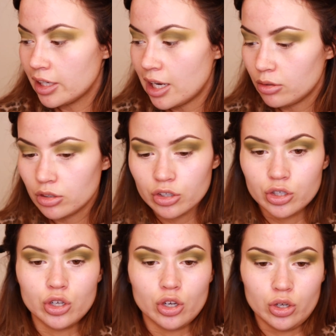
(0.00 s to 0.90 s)
Now I'm
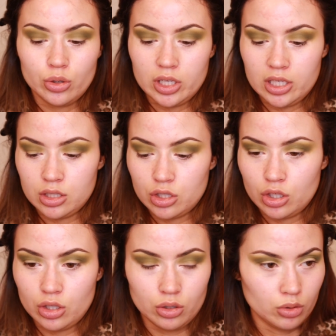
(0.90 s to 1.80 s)
gonna go
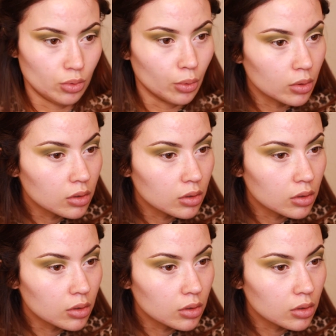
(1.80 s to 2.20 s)
into...